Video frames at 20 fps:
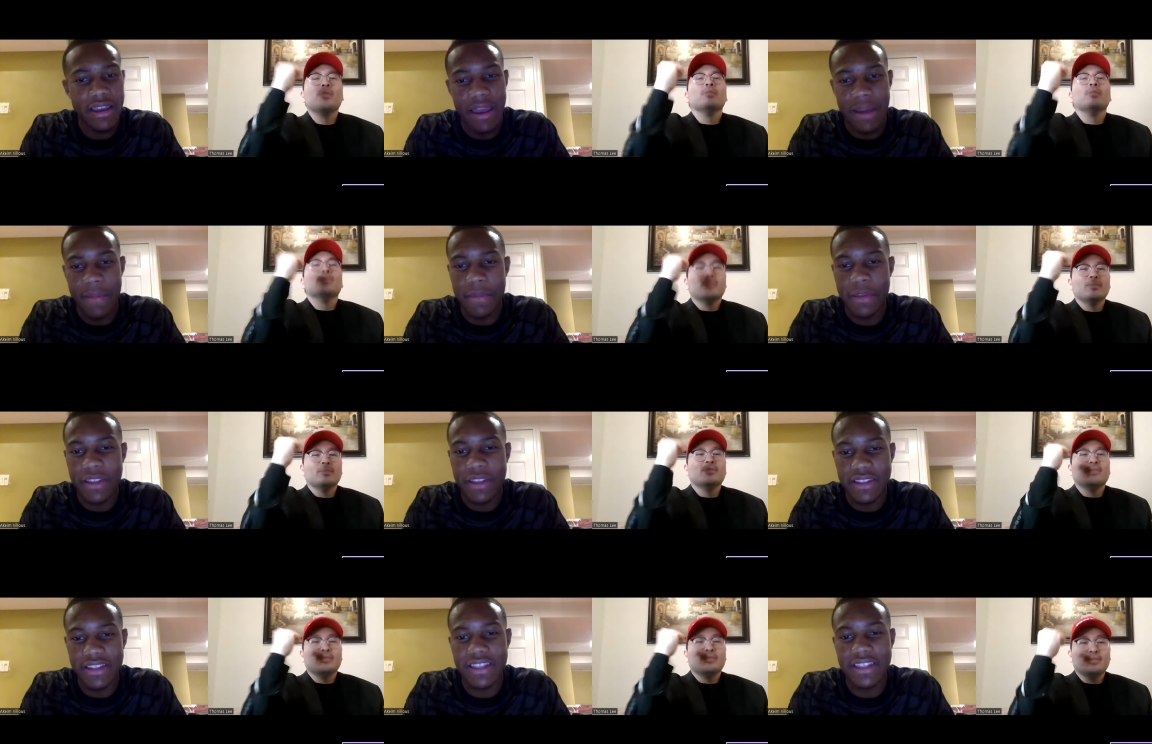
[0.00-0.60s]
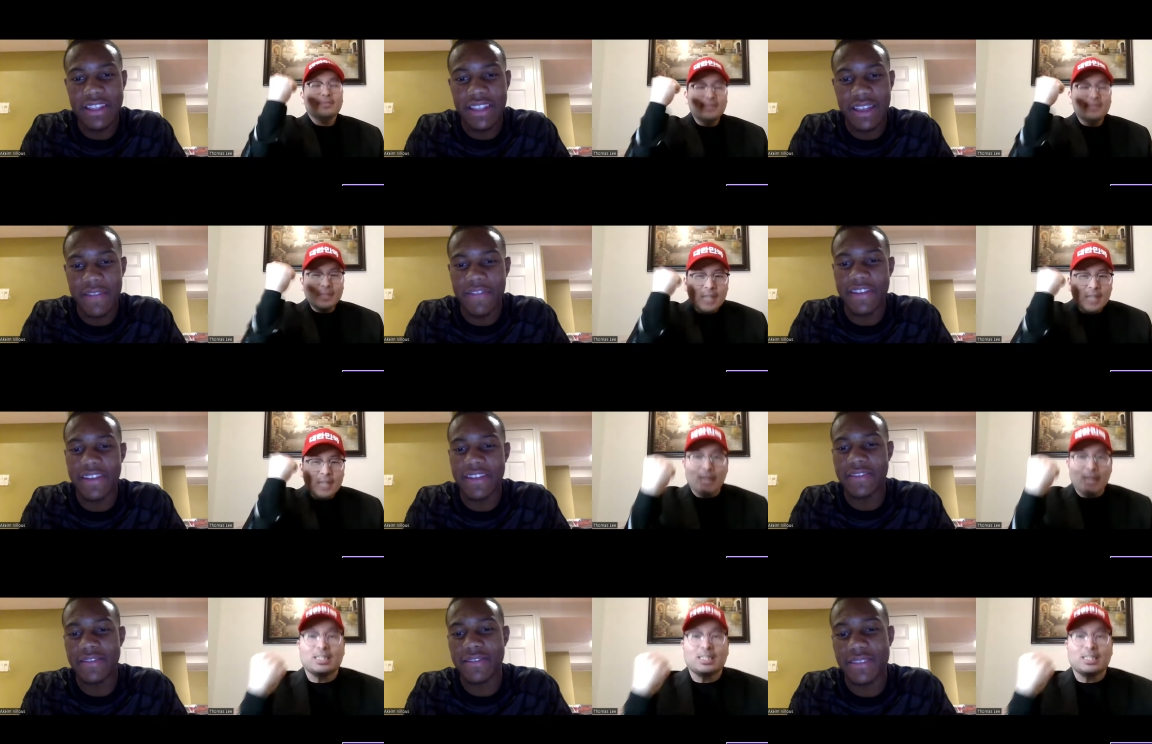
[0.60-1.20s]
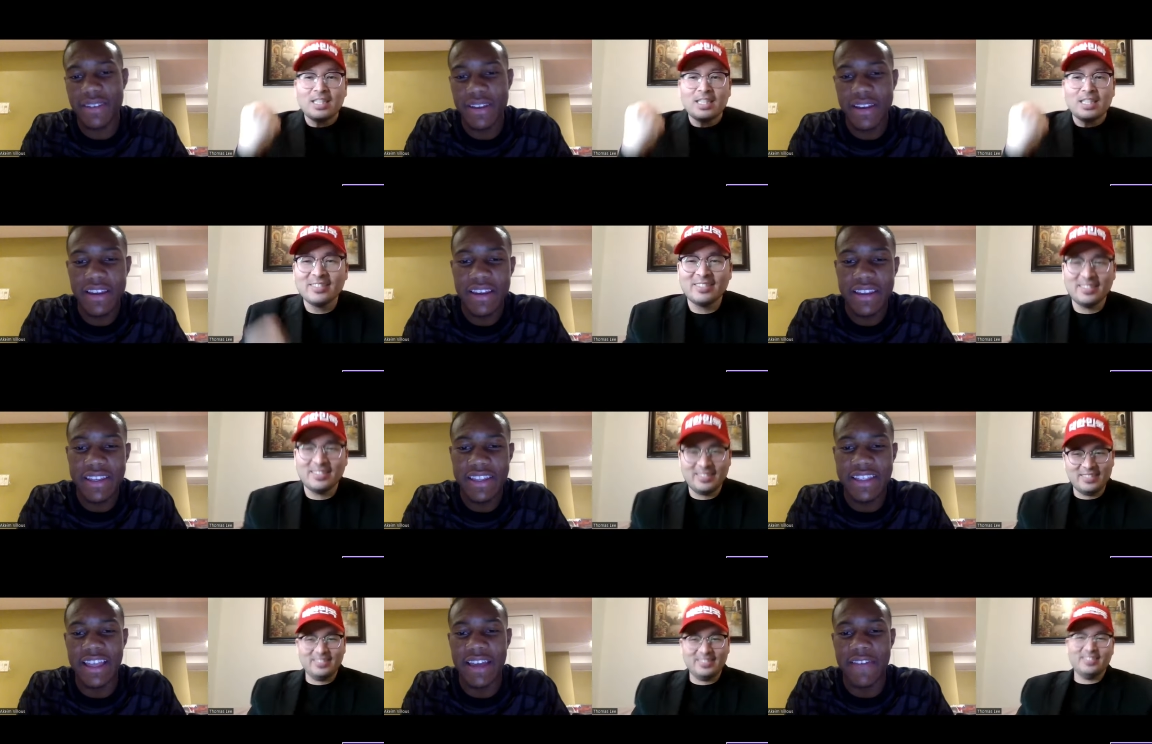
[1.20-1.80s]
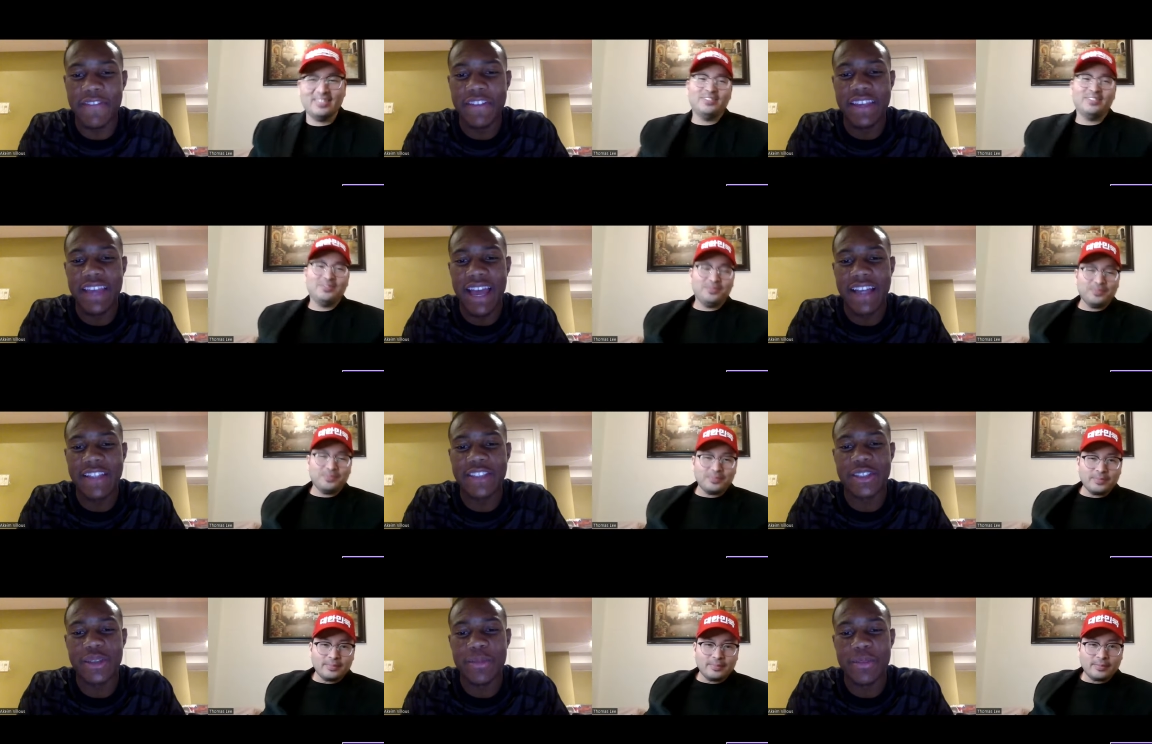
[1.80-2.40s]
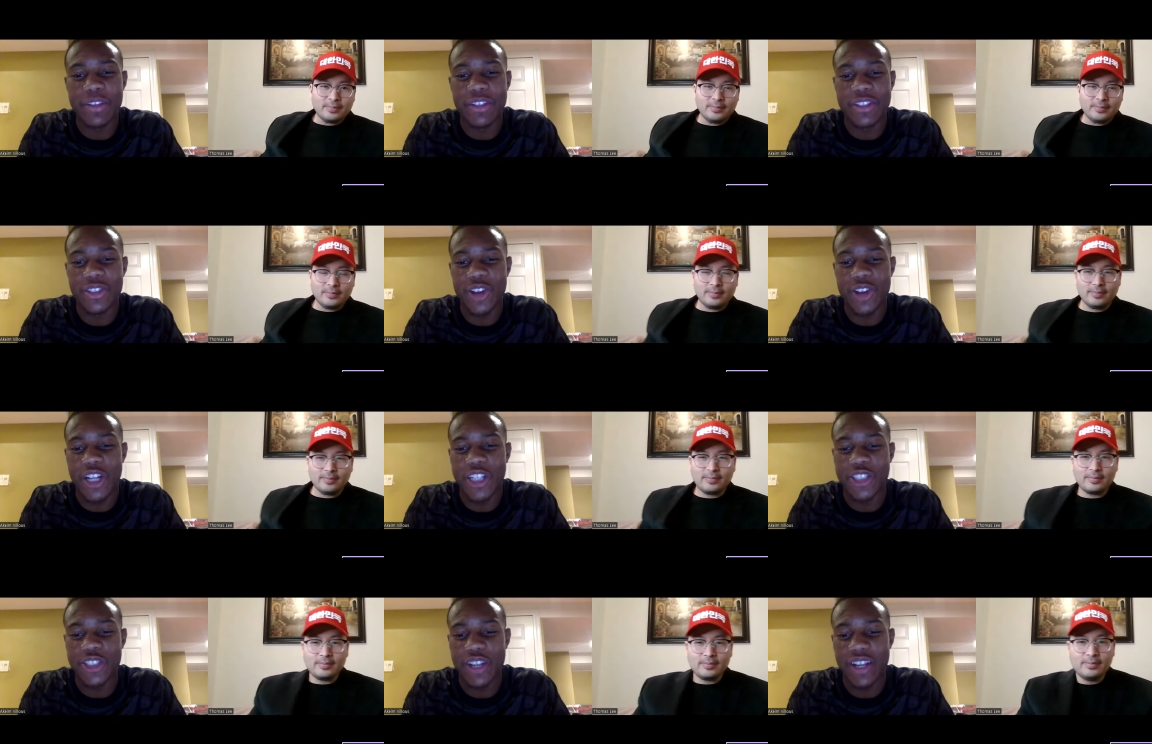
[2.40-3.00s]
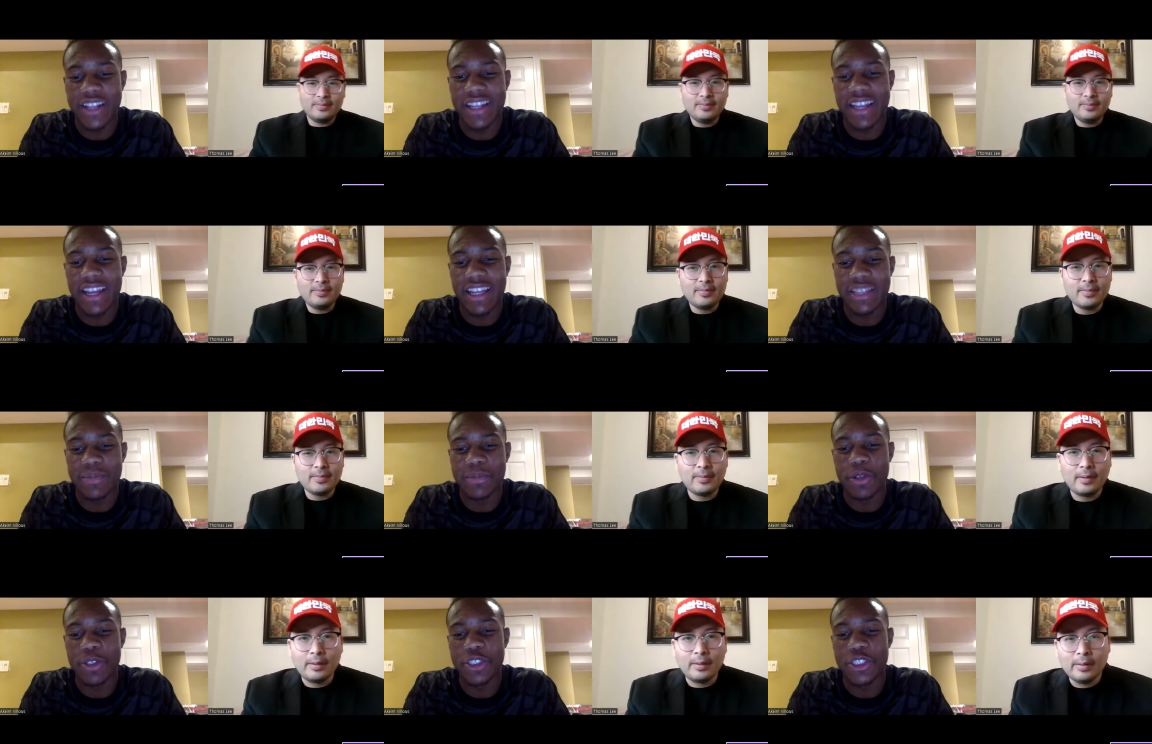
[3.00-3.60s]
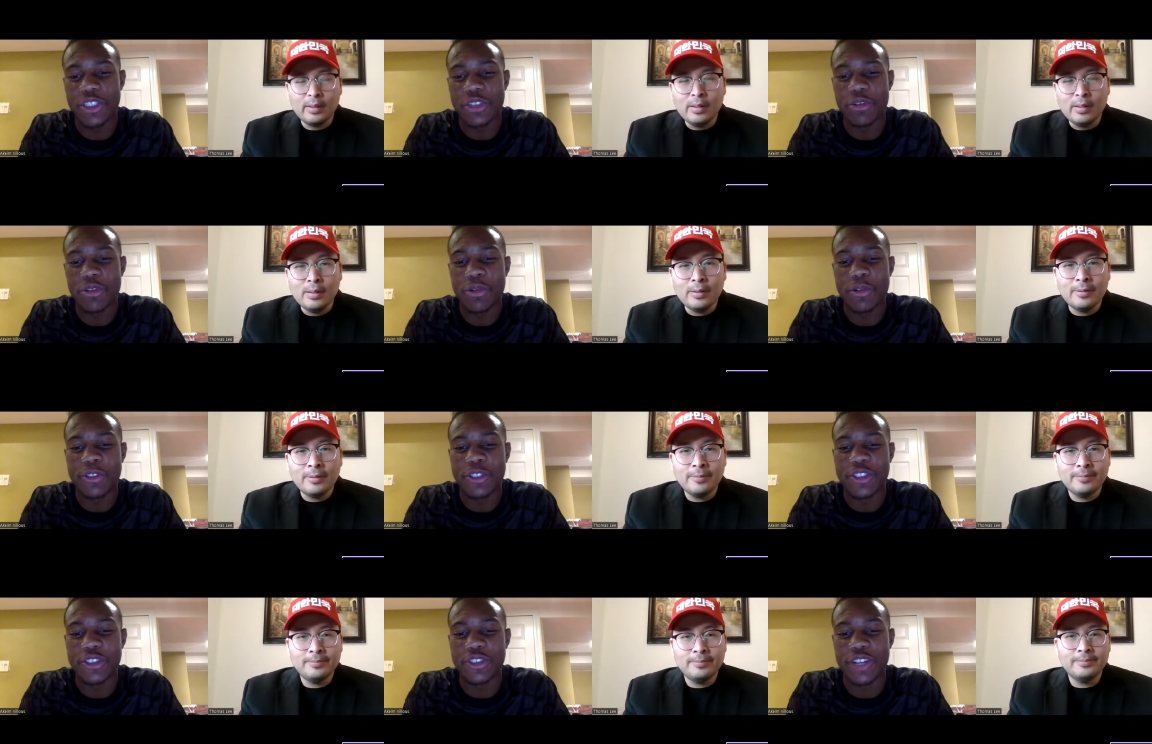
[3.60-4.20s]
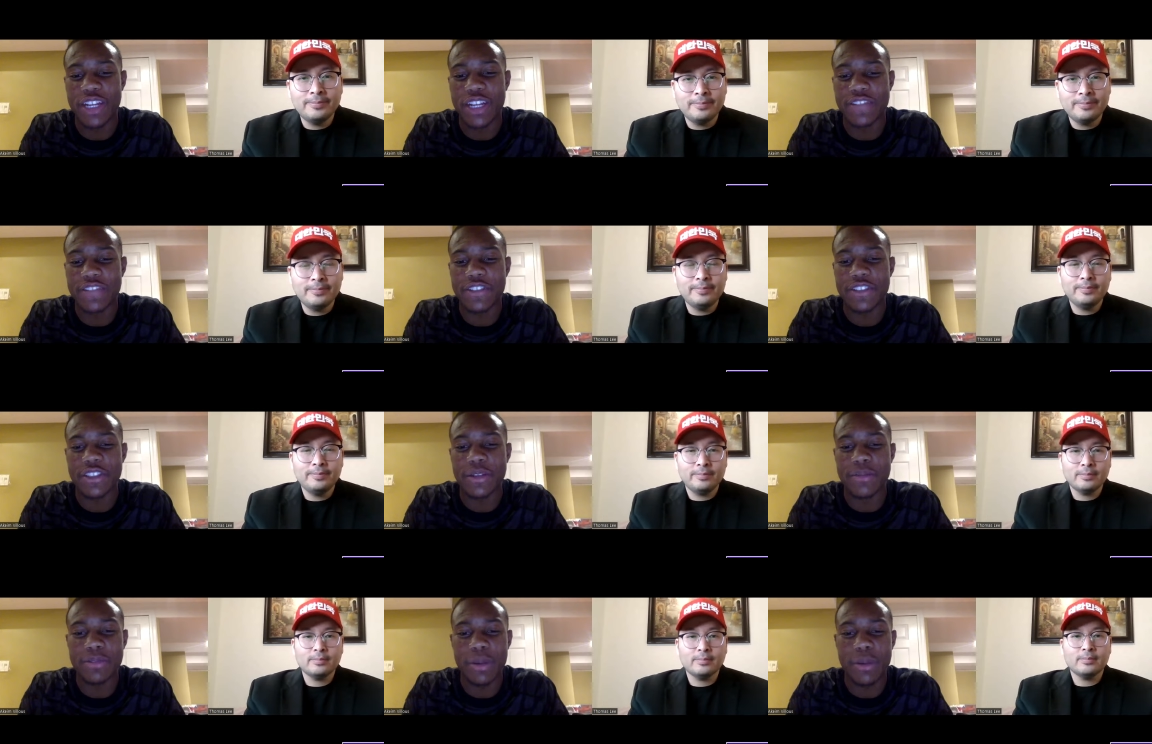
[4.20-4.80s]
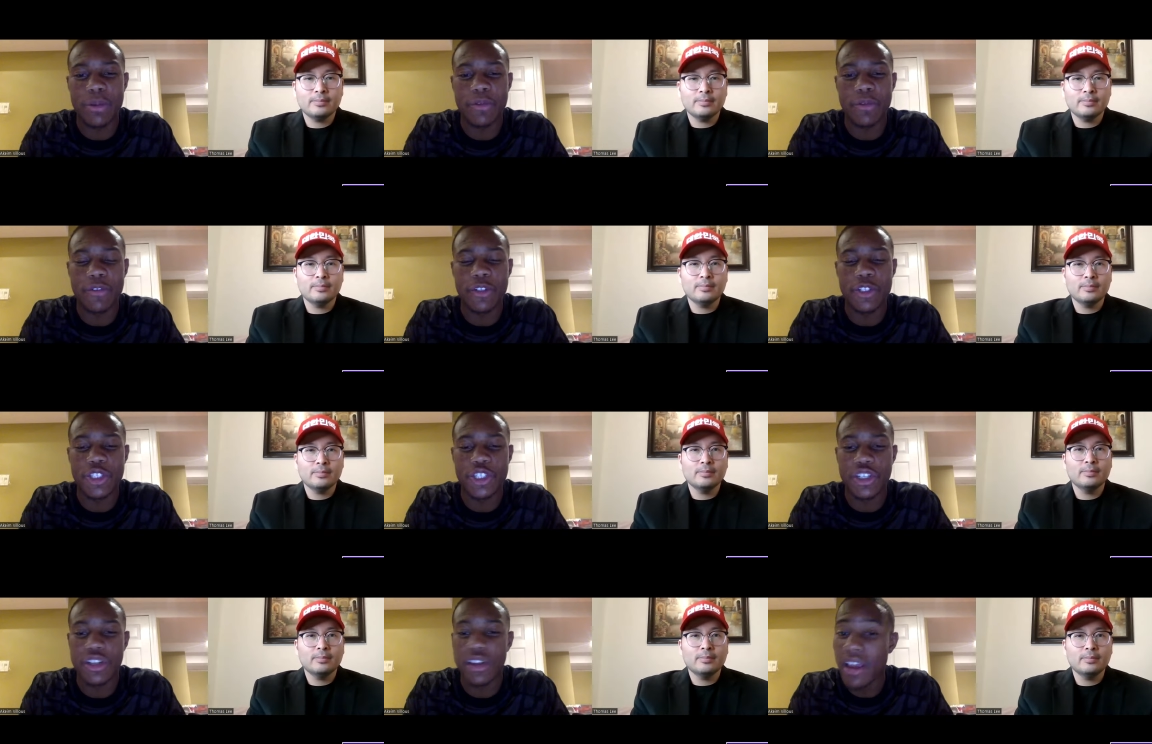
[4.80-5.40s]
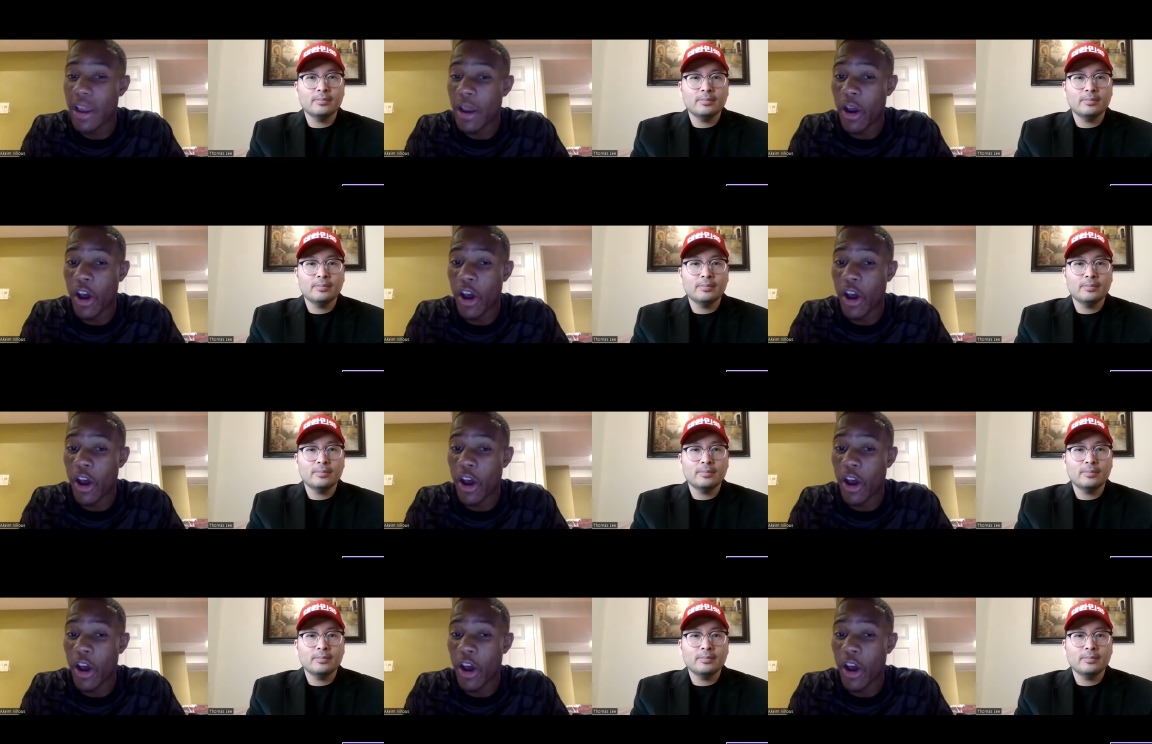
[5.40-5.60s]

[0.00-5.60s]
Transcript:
Speaker 1: I mean, he definitely, yes! he definitely has something in his contract that is pushing Real Madrid transfer sometime in the future.